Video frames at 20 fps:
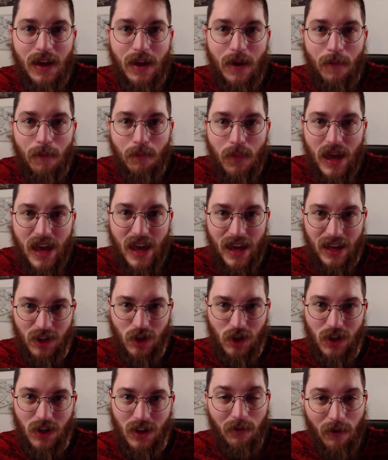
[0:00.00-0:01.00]

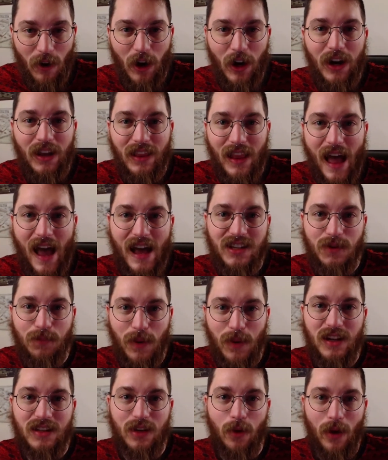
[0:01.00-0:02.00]
pitch. Very last
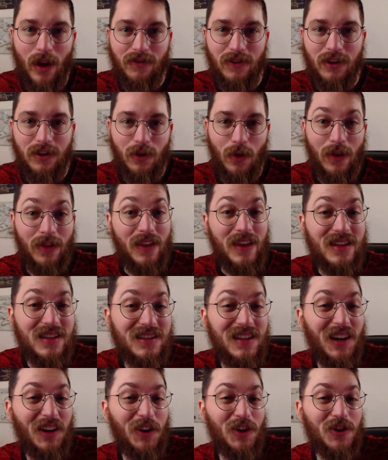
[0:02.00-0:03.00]
pitch that we have to do. And this
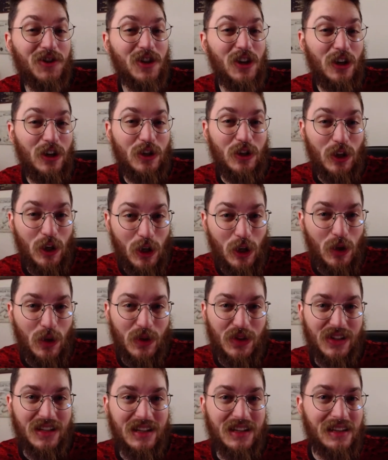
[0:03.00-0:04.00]
sucker's a
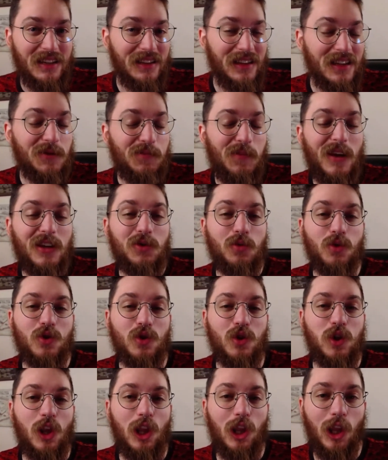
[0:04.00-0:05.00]
doozy. This pitch was
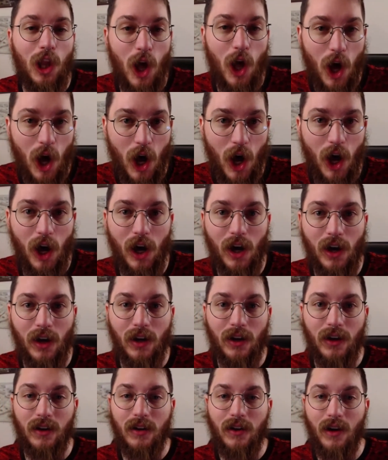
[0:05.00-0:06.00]

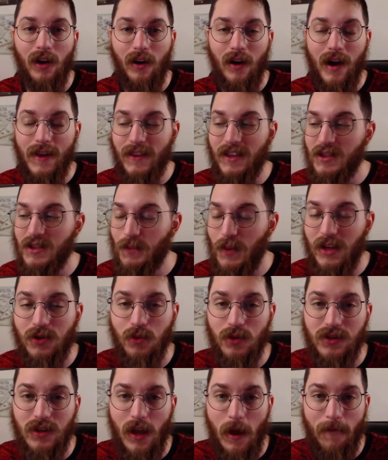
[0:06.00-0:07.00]
long. All right. This pitch
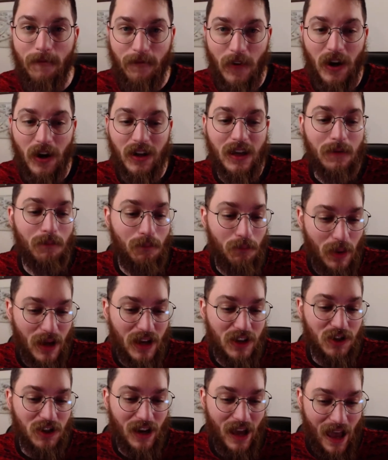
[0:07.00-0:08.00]
was a fucking
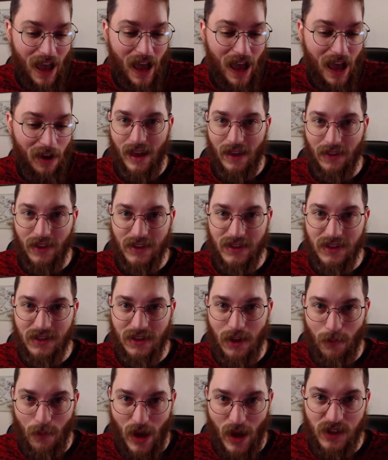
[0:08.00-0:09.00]
bitch and a half. This is
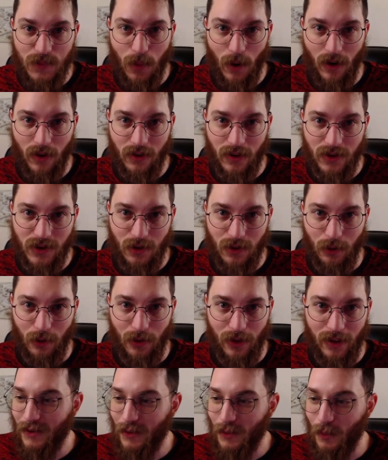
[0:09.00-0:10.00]
the best part of the
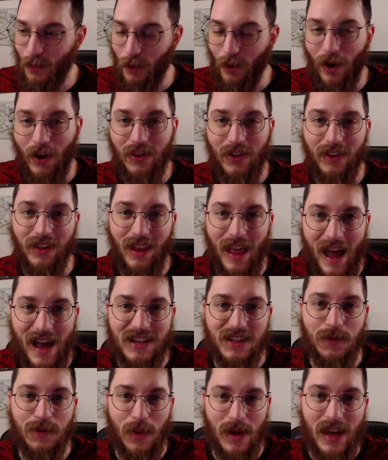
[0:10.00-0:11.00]
story. We're on the
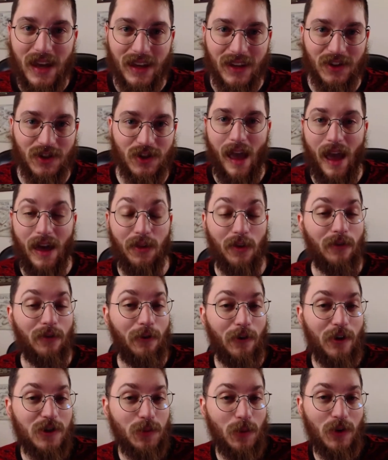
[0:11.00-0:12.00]
last pitch, and the
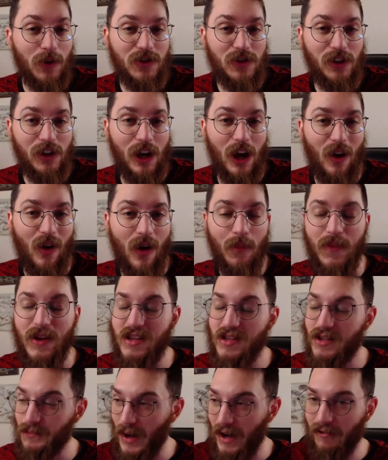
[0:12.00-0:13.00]
first person to go up
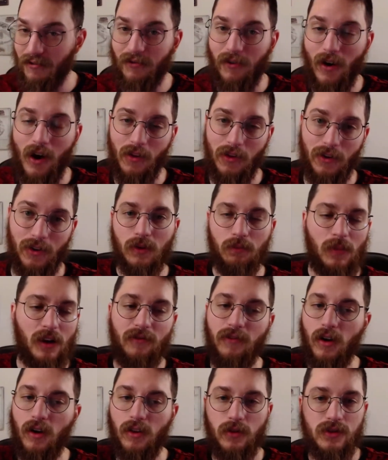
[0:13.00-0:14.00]
is my father. My
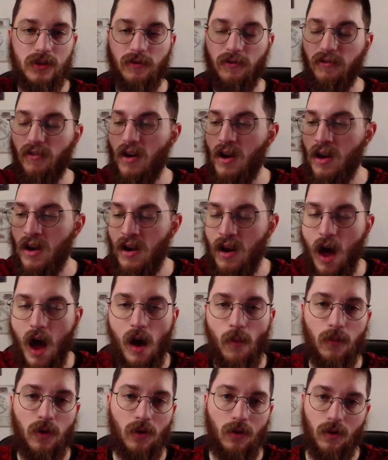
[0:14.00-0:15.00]
father is a
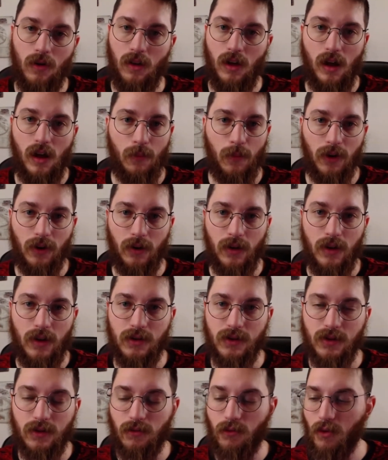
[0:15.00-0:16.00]
phenomenal climber.
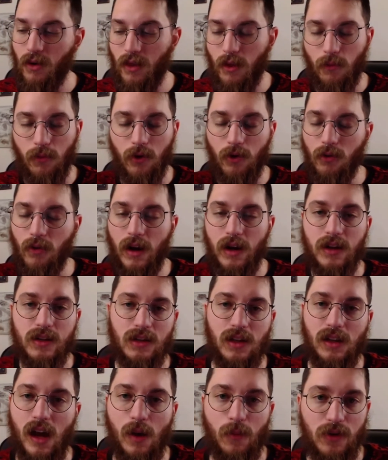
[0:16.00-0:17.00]
He's one of the greatest
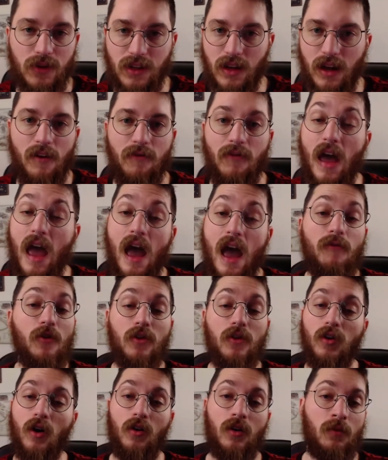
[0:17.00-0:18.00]
climbers that I've ever
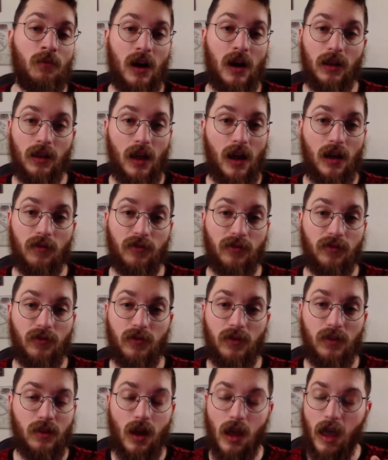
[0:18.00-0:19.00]
known in my life,
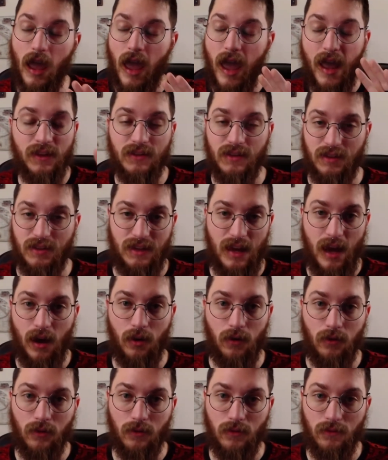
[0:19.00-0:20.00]
hands
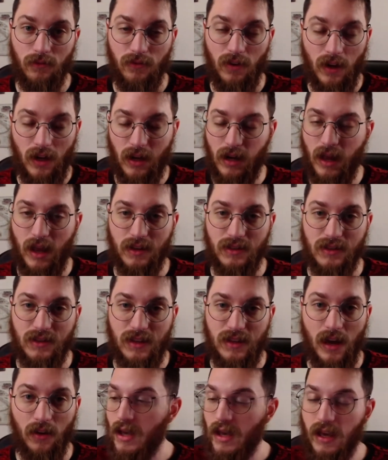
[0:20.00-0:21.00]
down. Fucking hands
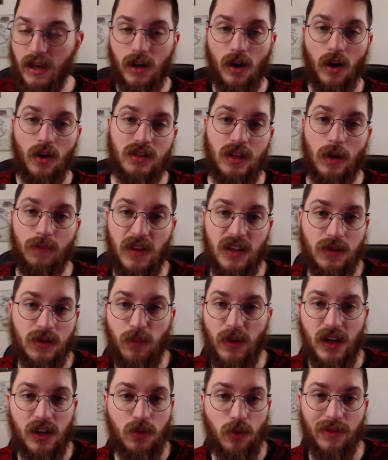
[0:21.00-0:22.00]
down. He goes up this
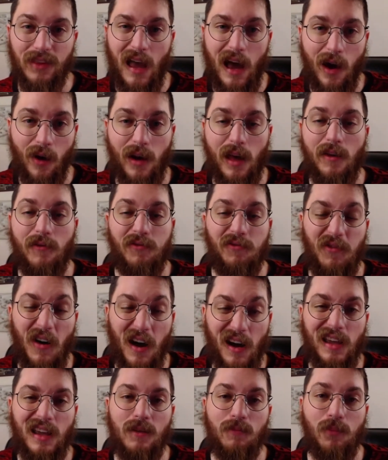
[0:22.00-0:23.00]
bitch without a
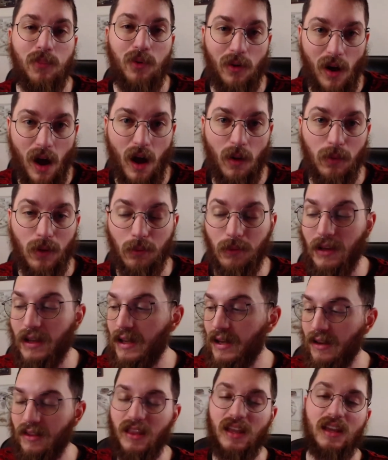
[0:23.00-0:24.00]
fucking problem,
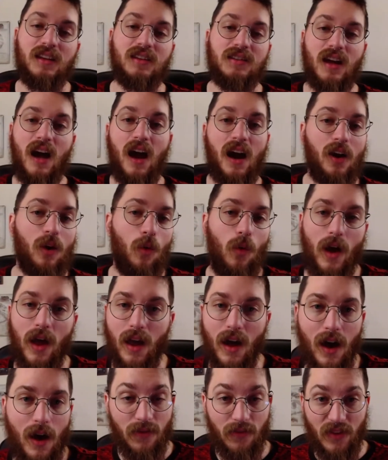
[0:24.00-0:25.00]
leading the entire way
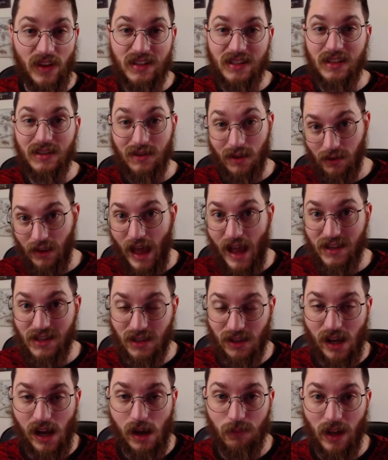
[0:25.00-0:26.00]
up. This is the last
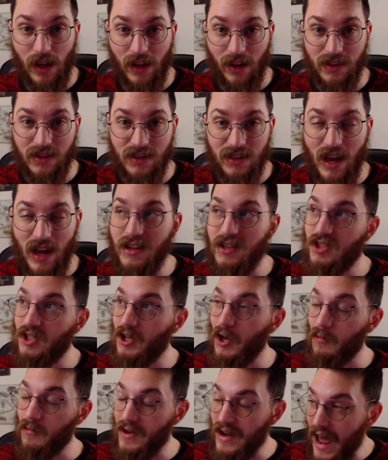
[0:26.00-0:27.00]
climb, like I said.
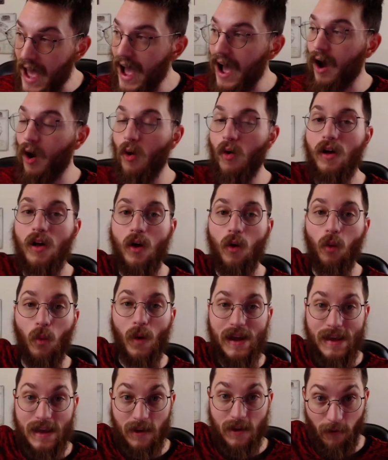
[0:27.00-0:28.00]
So now,
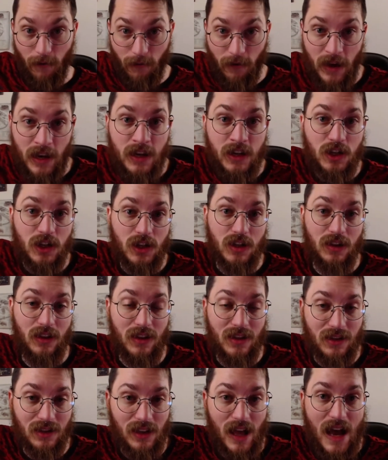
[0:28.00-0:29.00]
when he finished
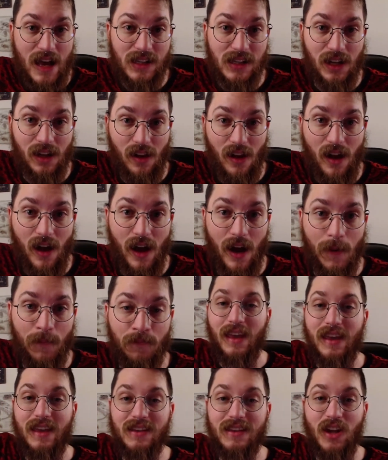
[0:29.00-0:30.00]
this last climb,
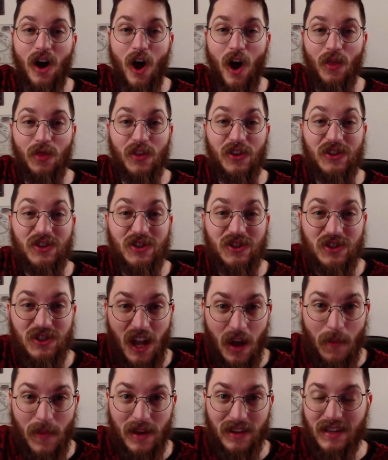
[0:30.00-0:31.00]
he's on the
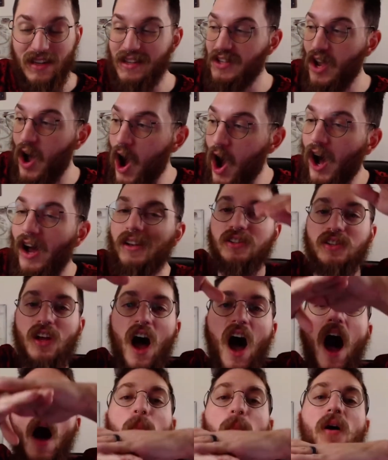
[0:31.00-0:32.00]
summit. He's on
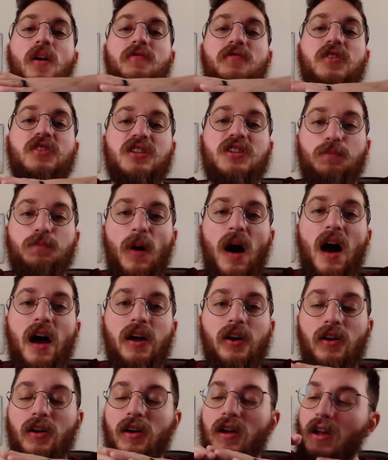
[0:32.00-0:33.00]
top of the
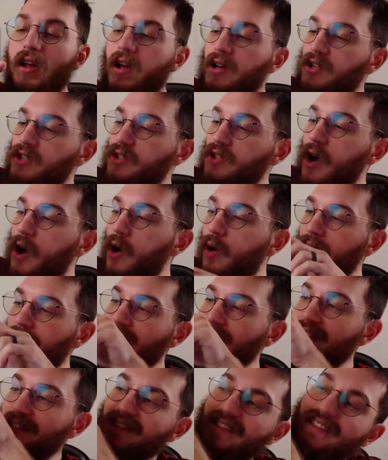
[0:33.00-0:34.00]
spire. So
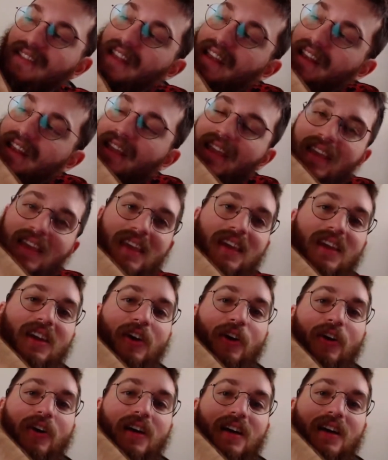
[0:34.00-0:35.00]
he's sitting
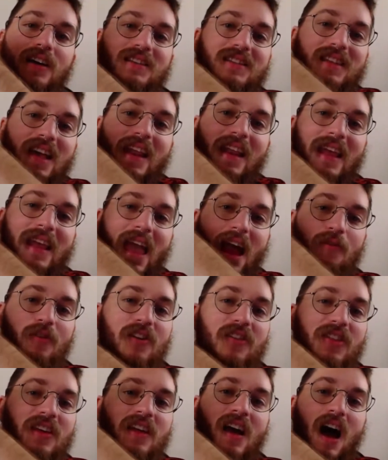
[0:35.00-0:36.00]
here, setting
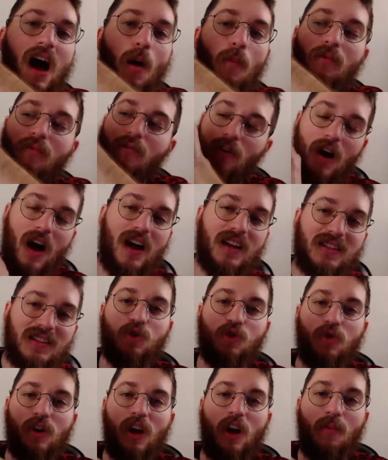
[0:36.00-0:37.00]
everything up for us
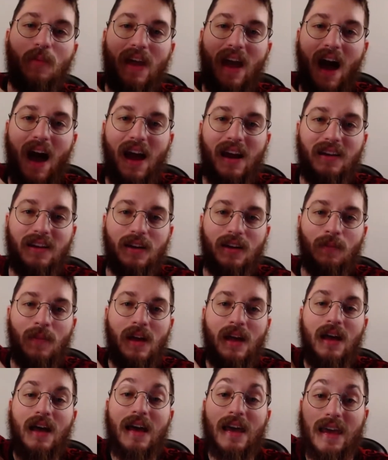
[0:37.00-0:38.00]
to trail behind him.
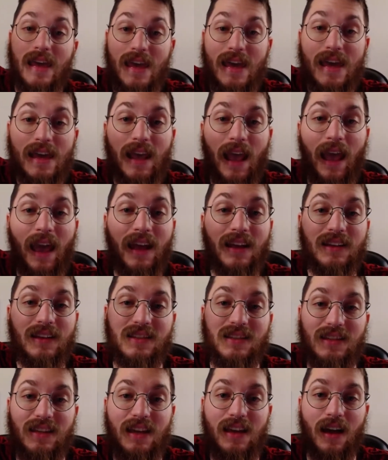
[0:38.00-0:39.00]
He can't
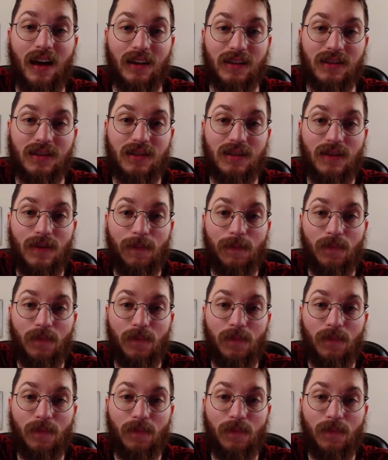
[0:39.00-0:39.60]
see us.